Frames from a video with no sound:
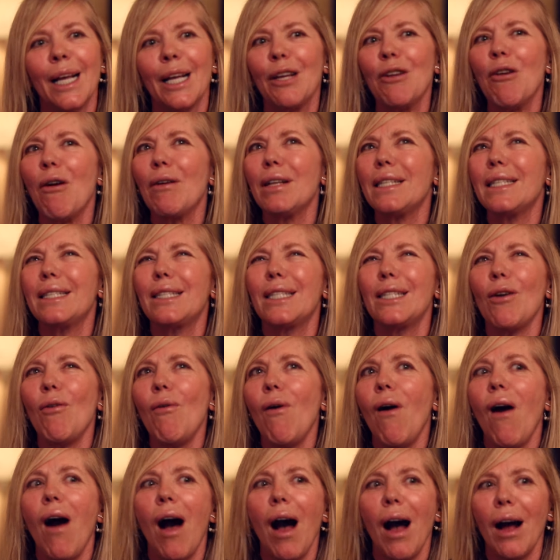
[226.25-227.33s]
You know, it's
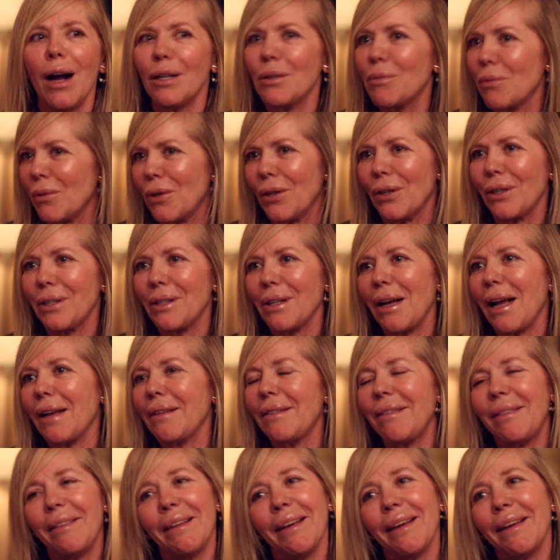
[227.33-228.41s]
so hard work. I
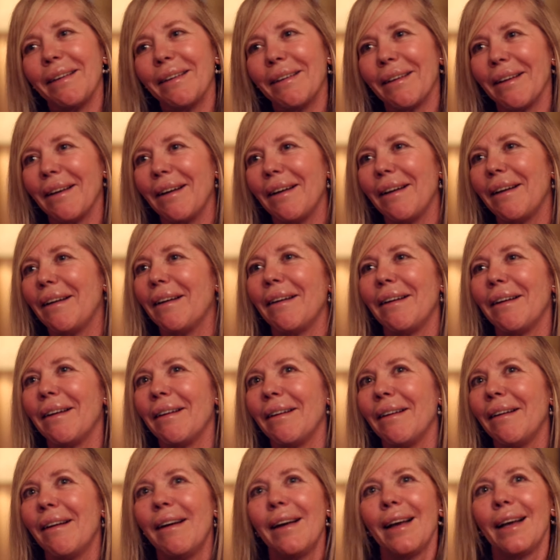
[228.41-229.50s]
think
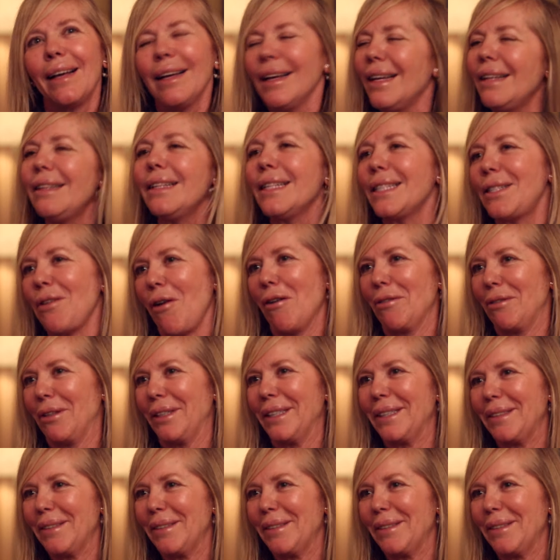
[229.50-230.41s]
uh, he deserved it.